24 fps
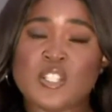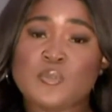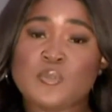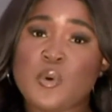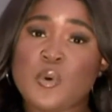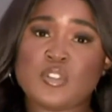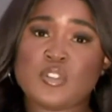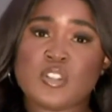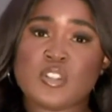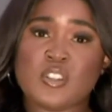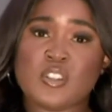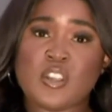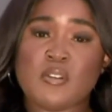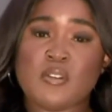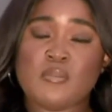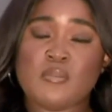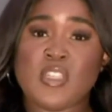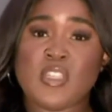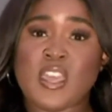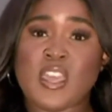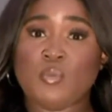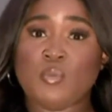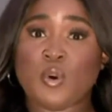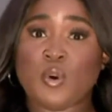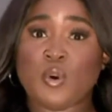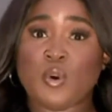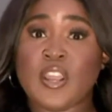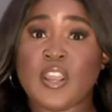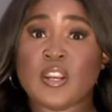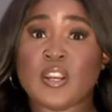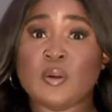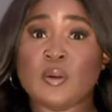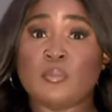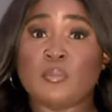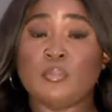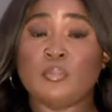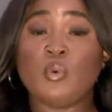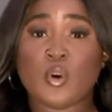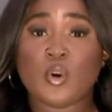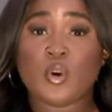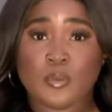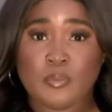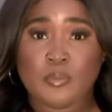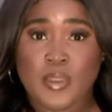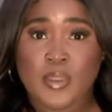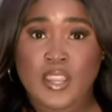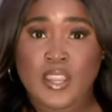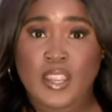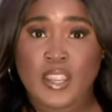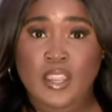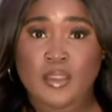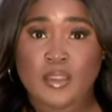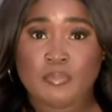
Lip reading: to them, they were in a board meeting.